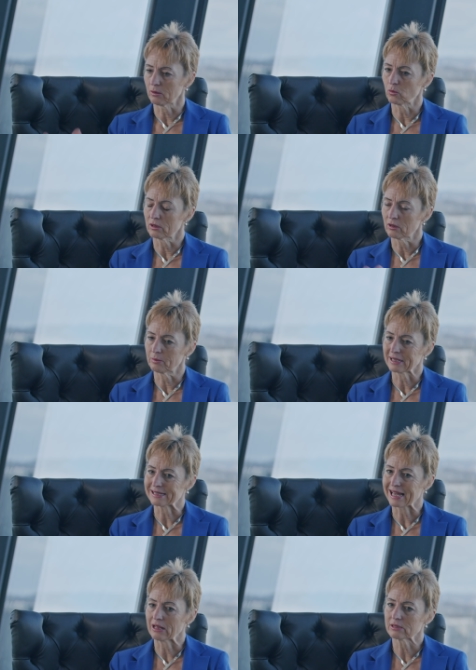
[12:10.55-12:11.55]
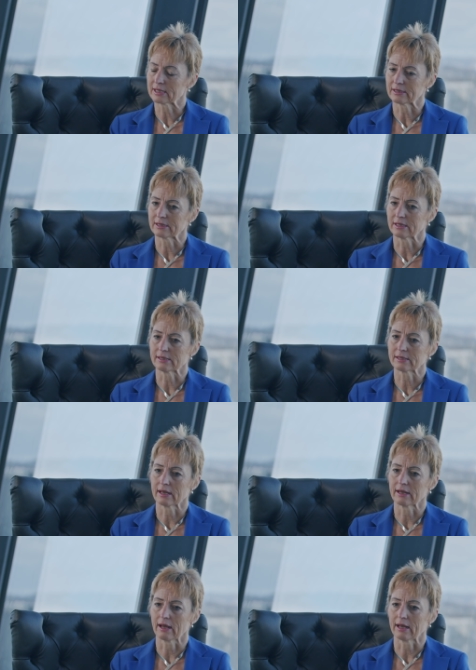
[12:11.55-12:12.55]
in one of the biggest health centres
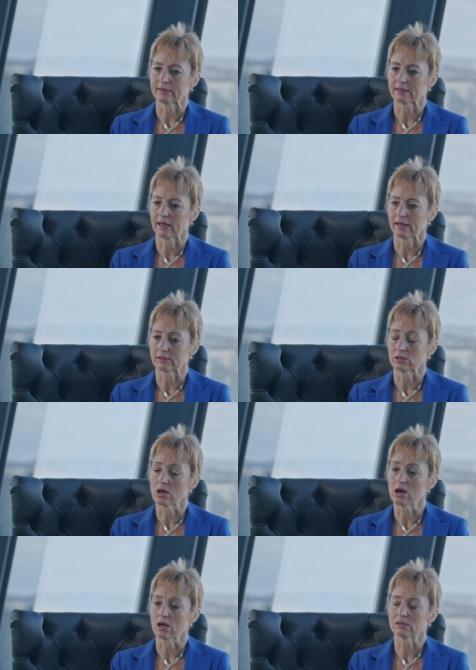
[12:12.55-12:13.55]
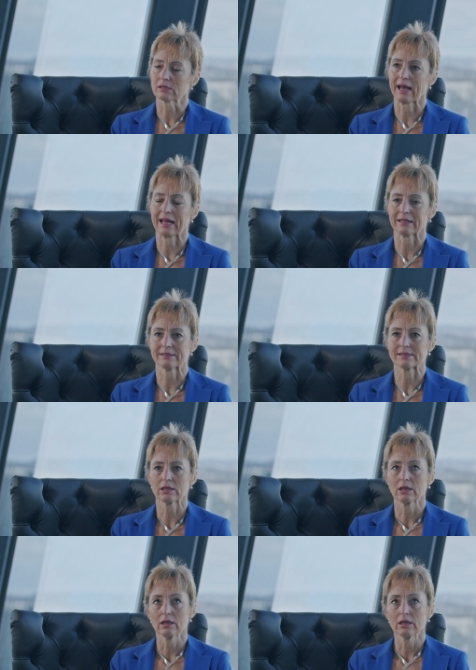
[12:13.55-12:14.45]
as, as a nurse and